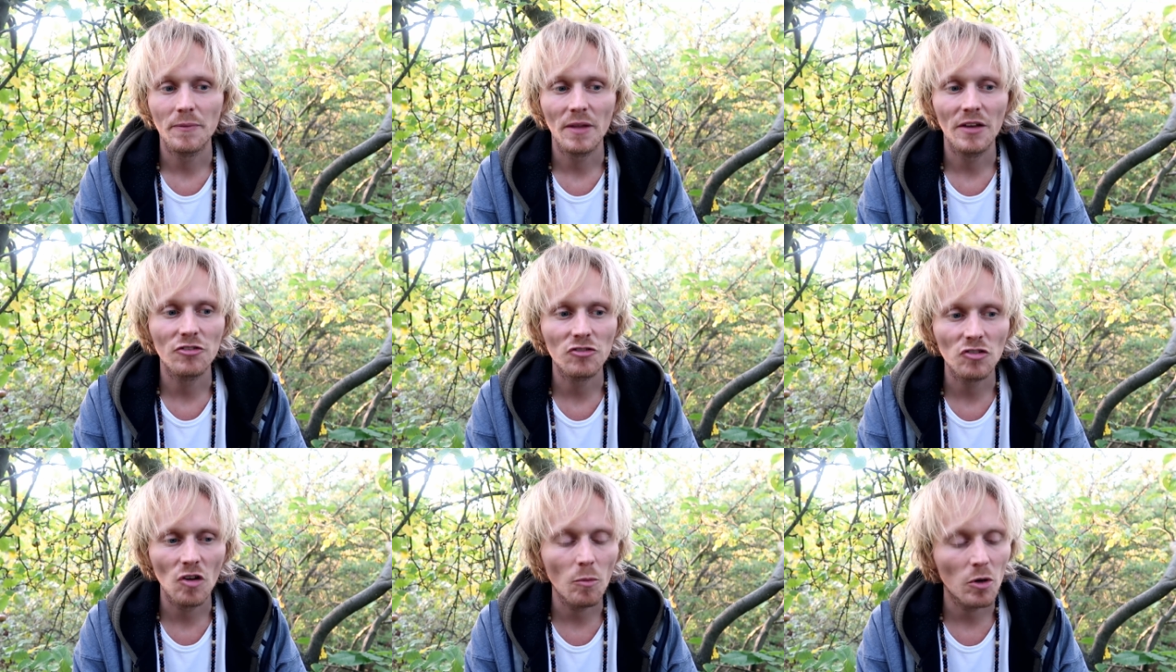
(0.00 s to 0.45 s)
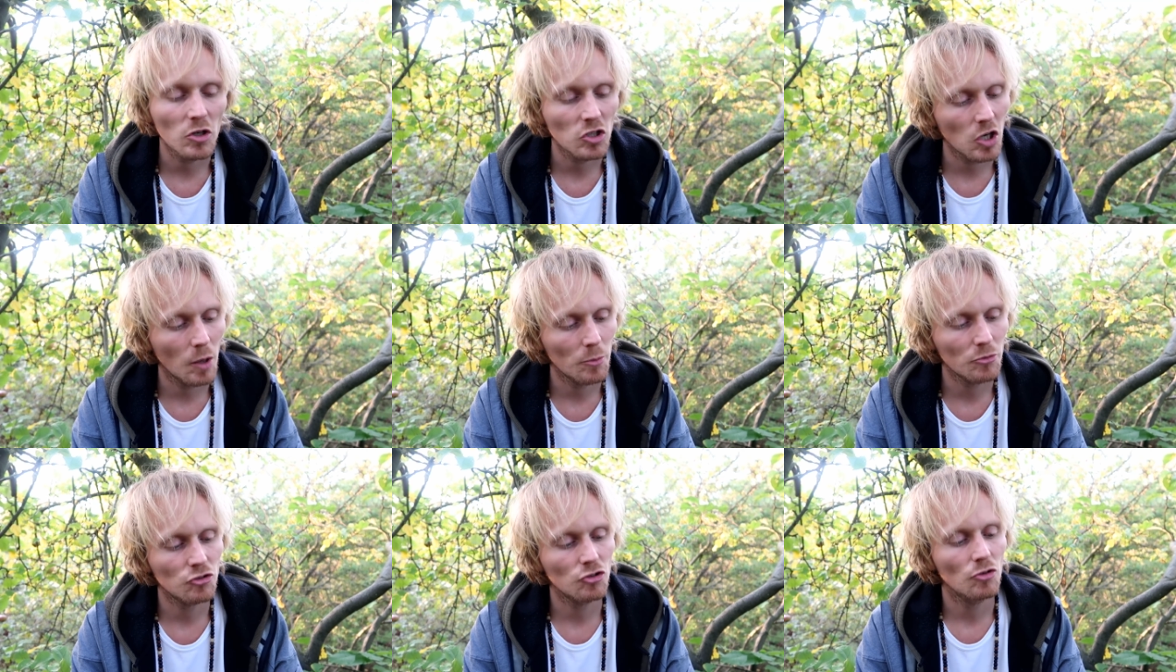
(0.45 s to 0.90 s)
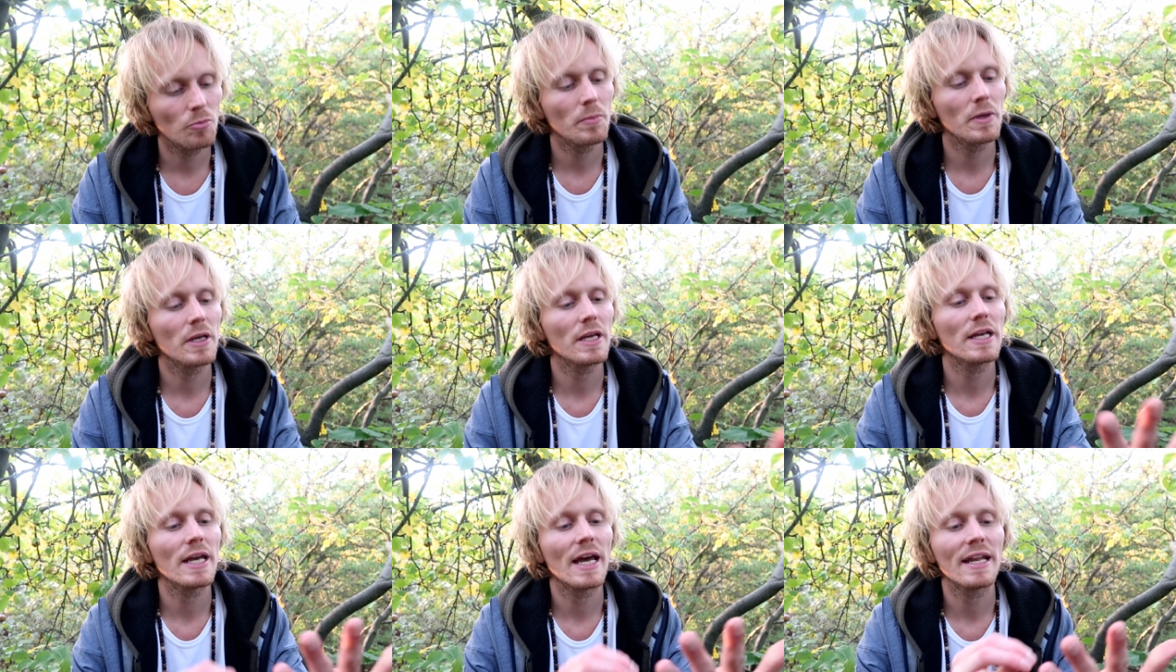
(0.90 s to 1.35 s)
if someone comes to
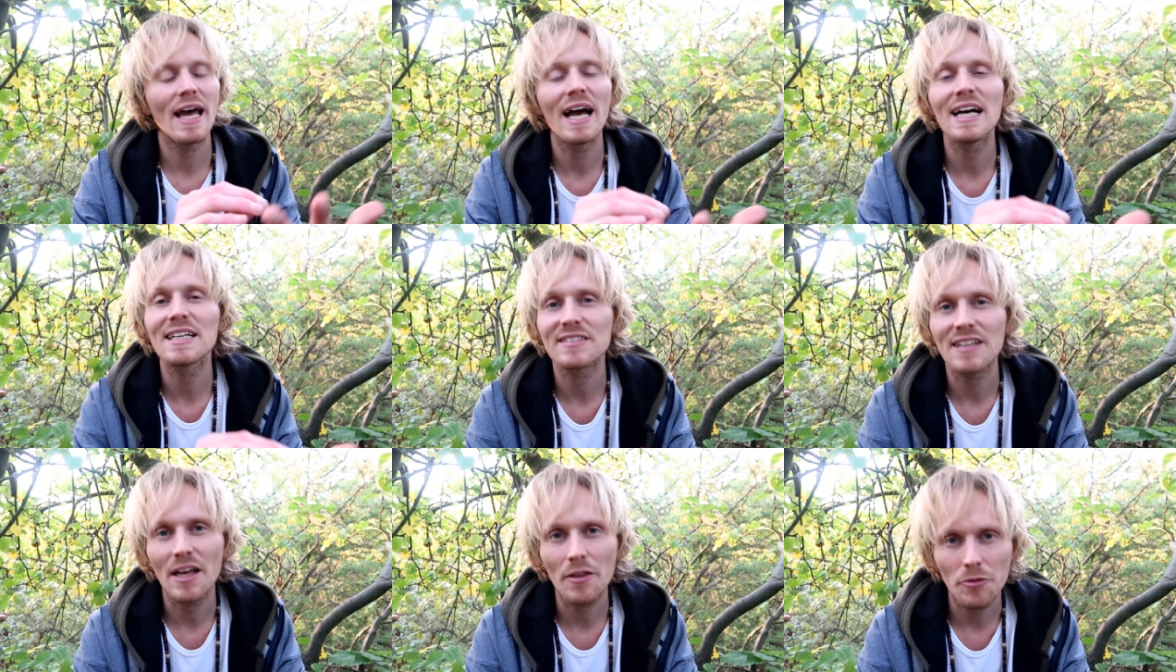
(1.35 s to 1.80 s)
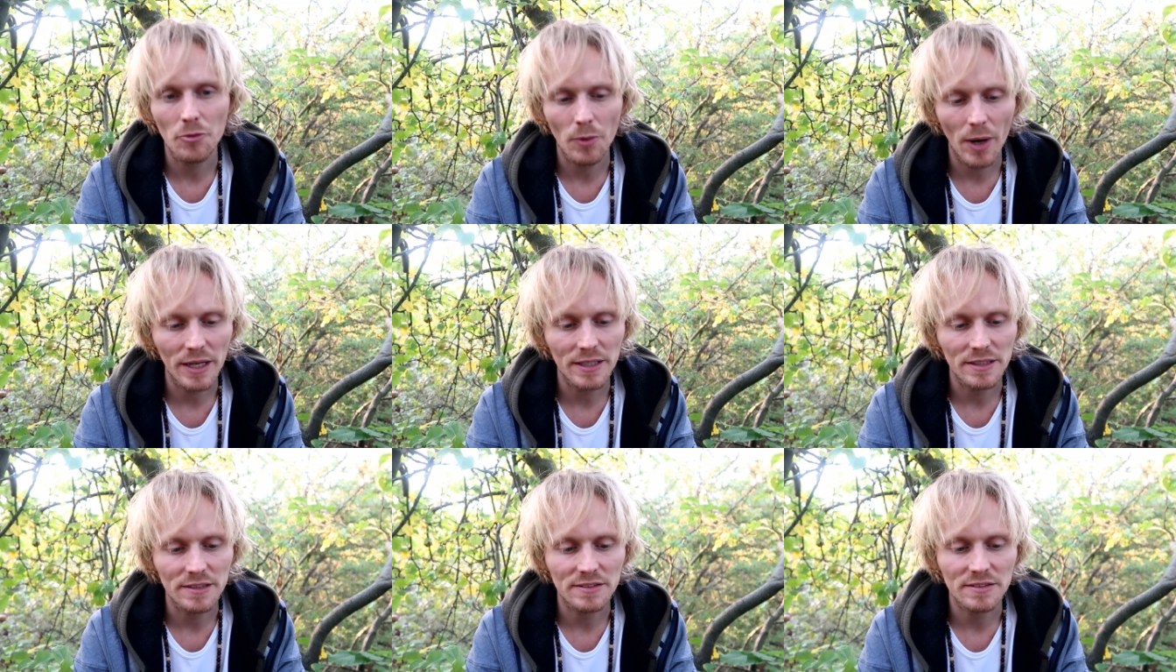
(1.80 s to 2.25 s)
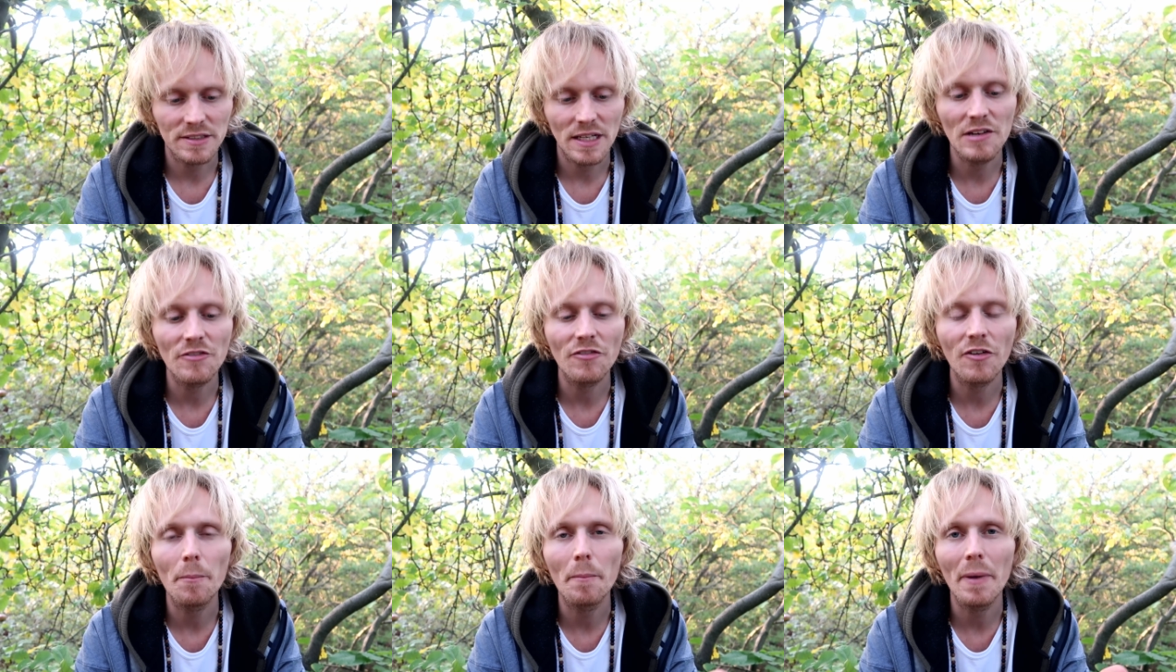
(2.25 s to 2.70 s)
me and has arthritis,
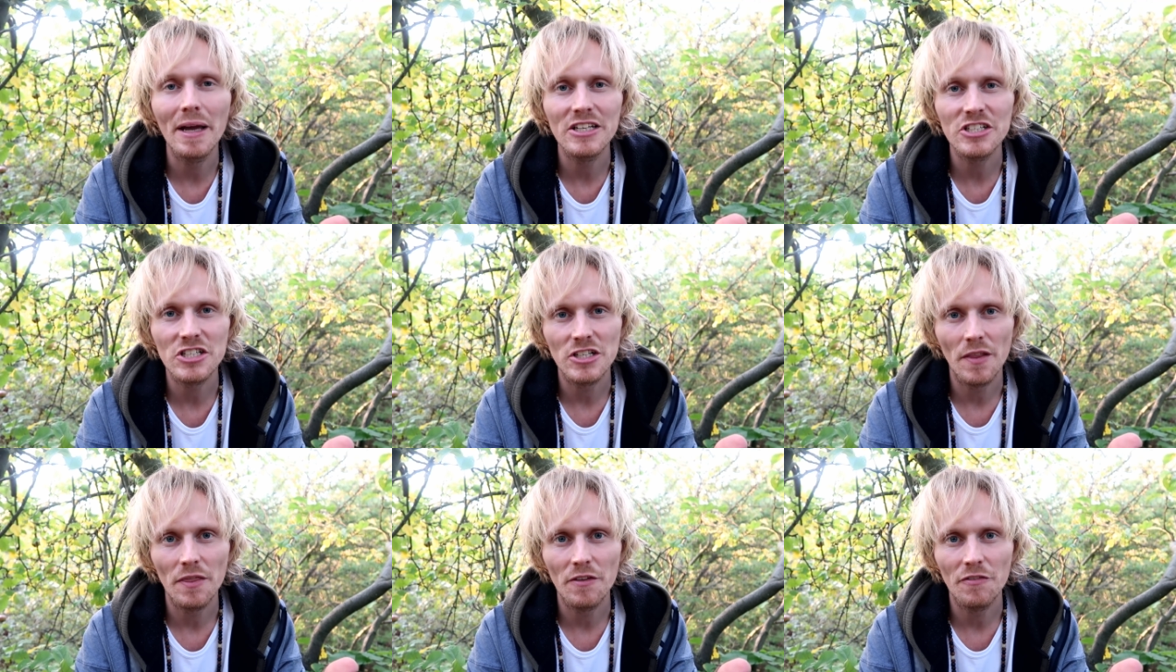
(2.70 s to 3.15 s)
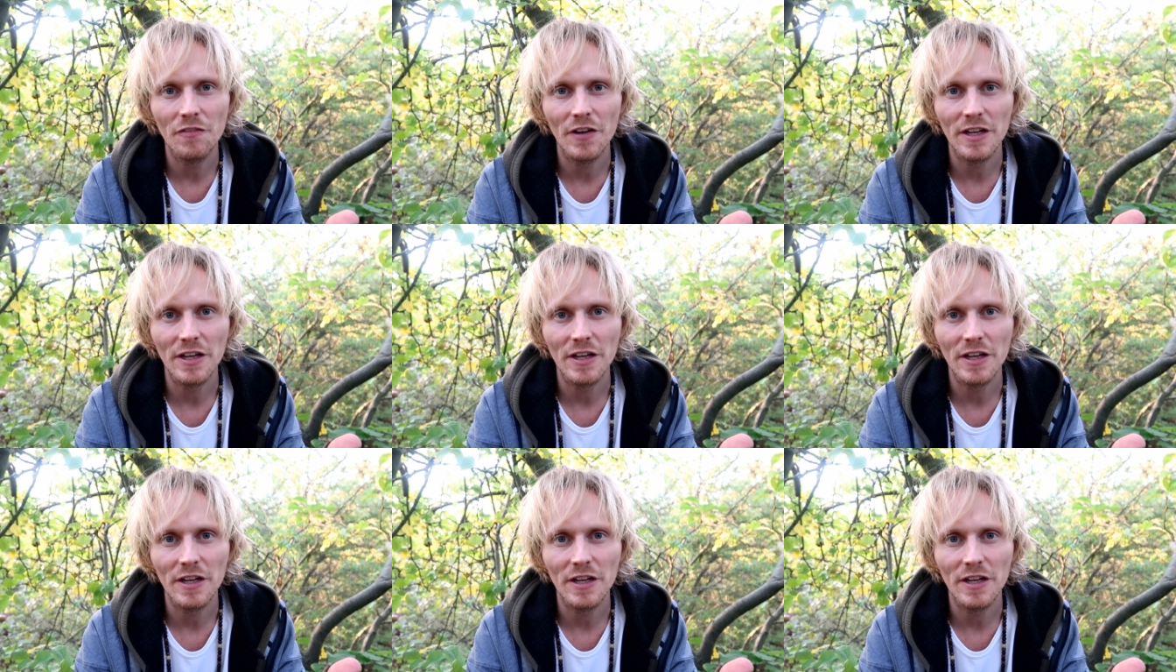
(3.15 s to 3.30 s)
inflammation in the